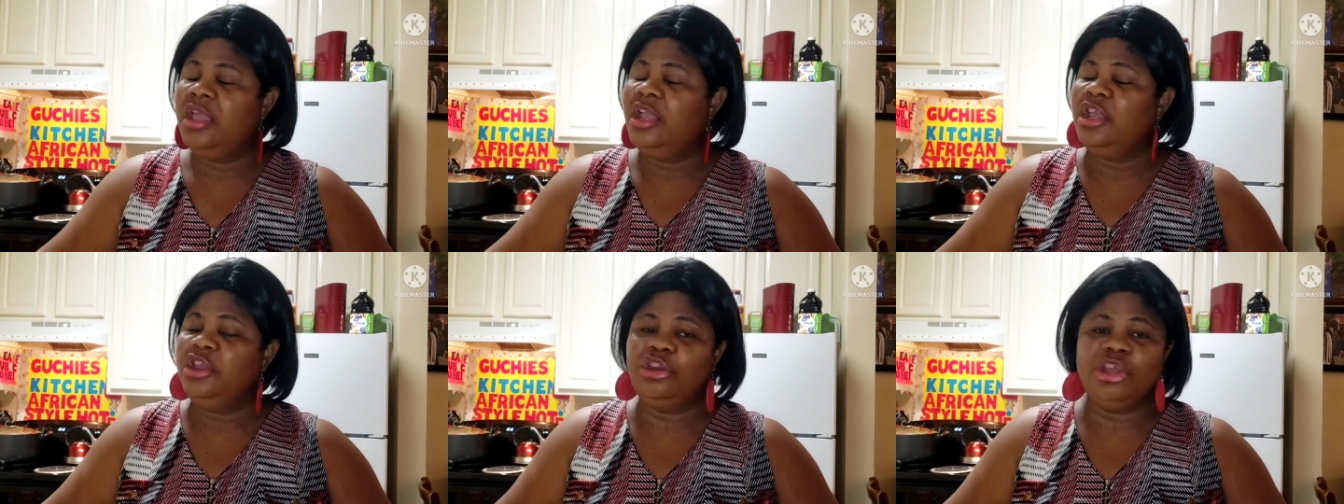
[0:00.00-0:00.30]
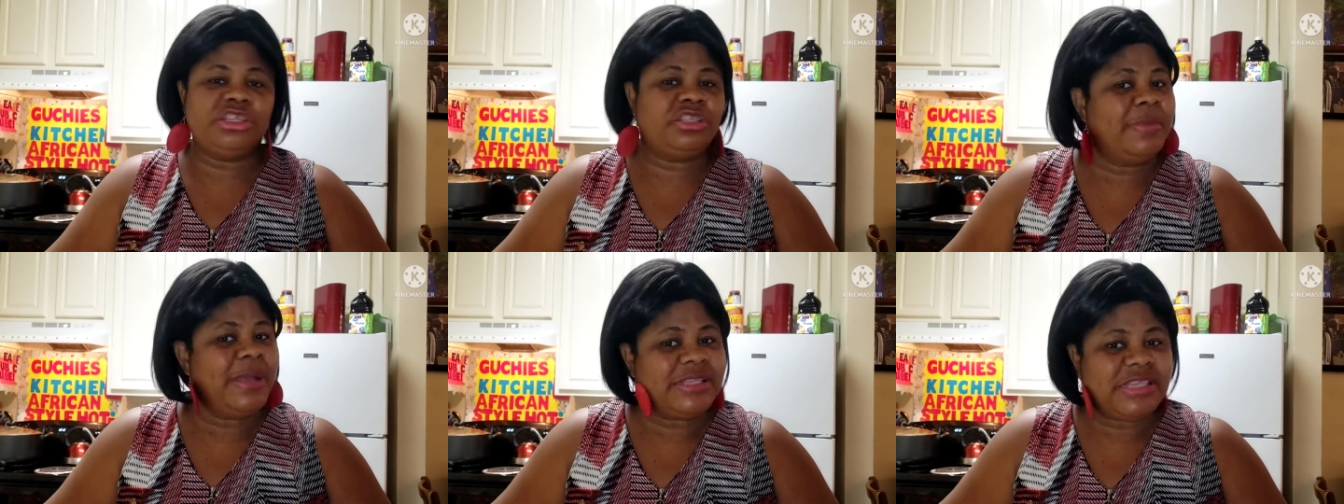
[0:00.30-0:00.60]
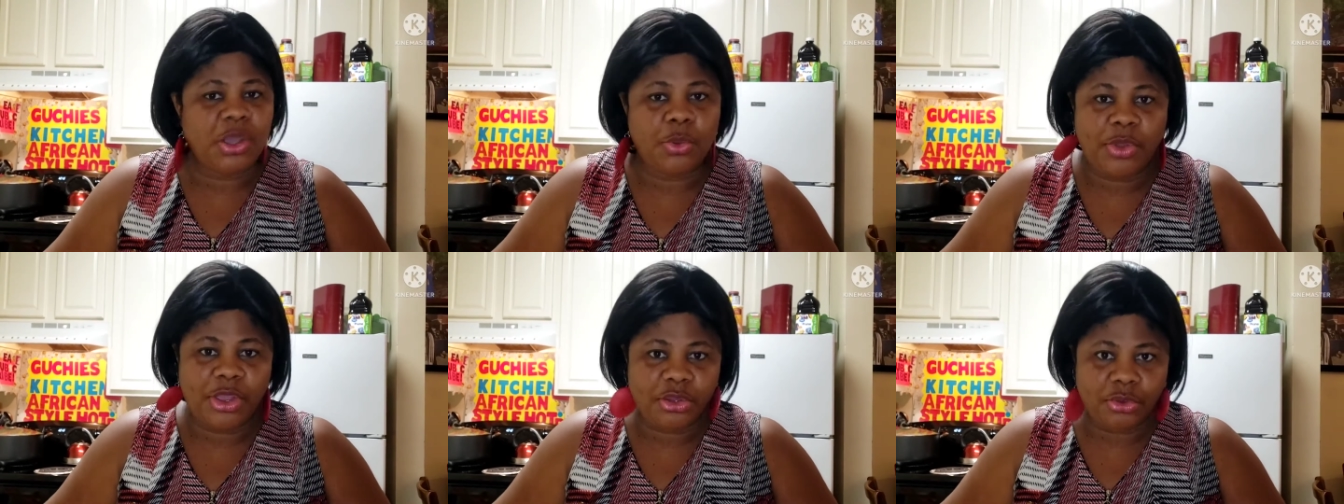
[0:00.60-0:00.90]
it doesn't
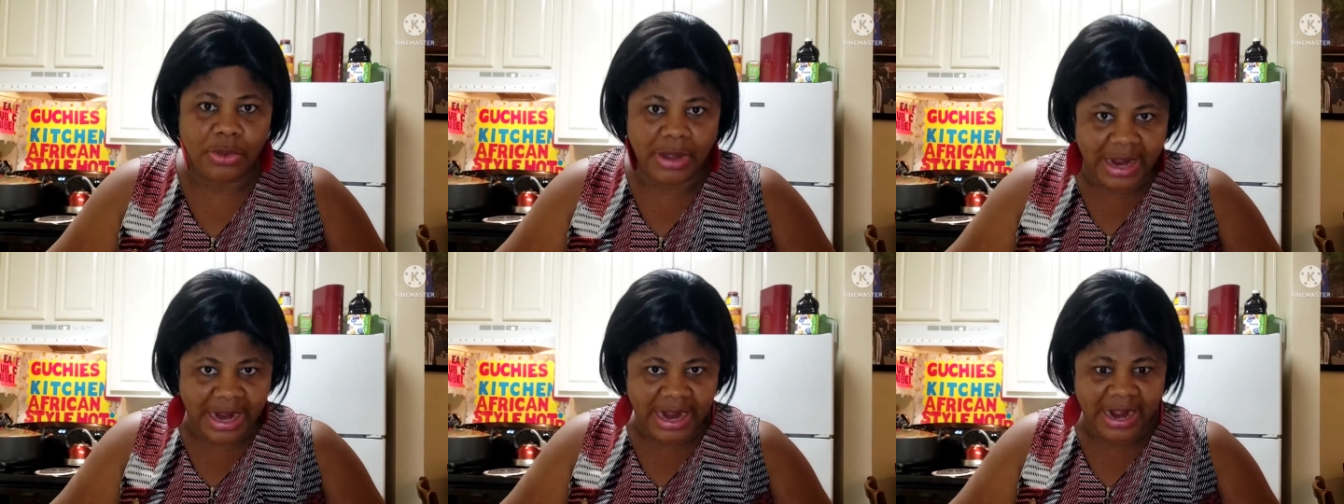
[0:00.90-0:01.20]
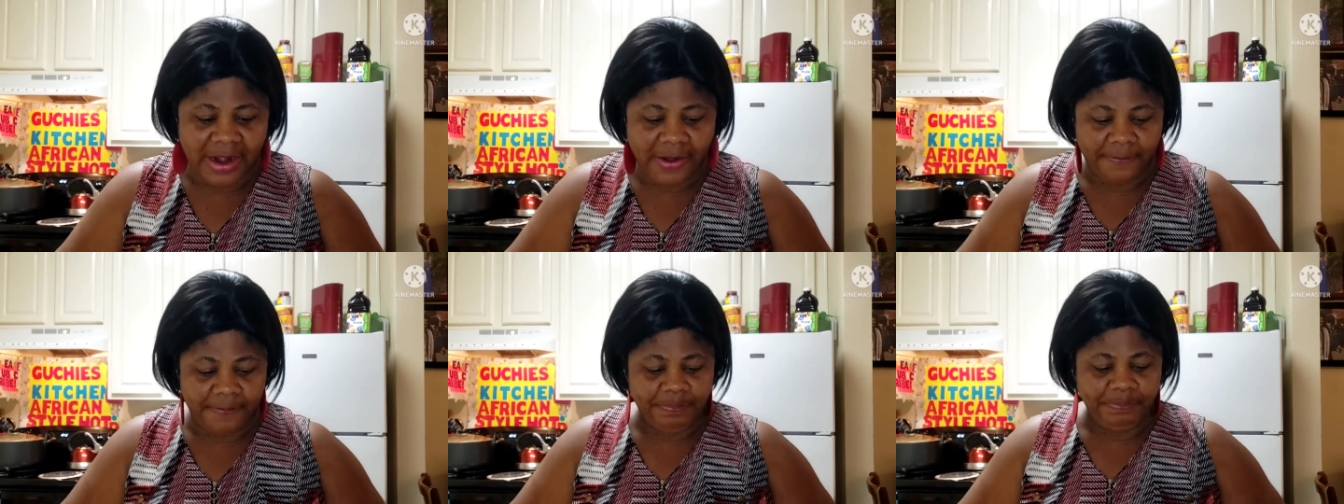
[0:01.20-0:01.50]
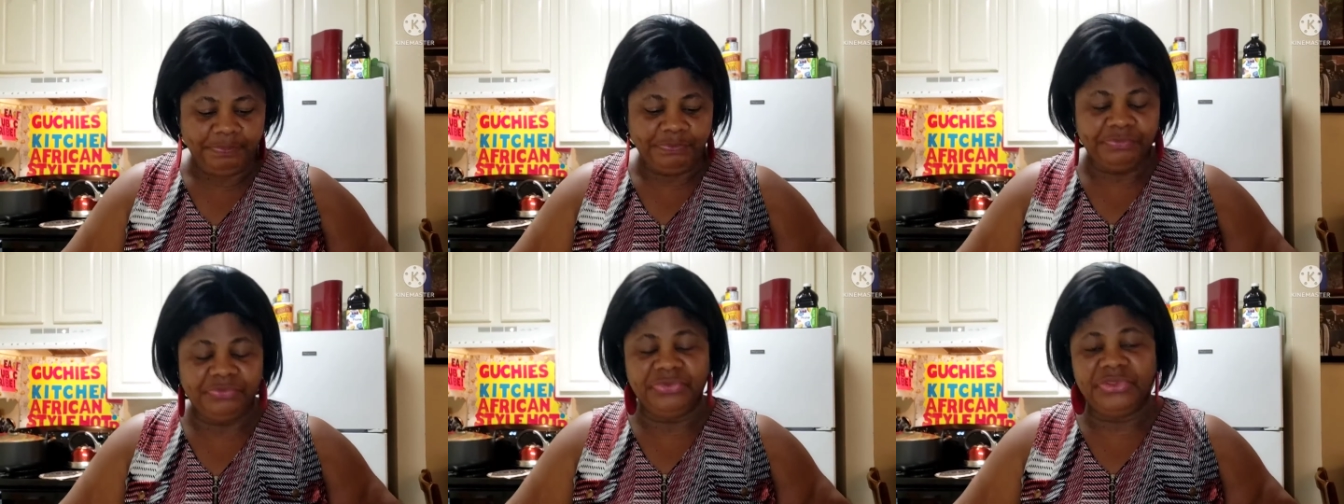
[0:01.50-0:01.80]
matter where you are,
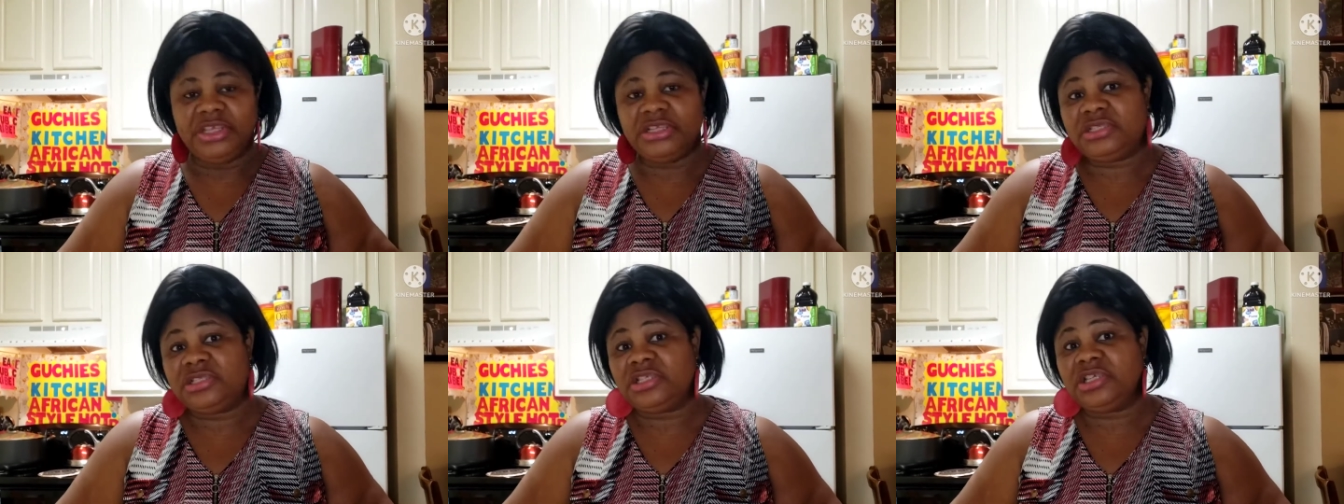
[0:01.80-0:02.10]
this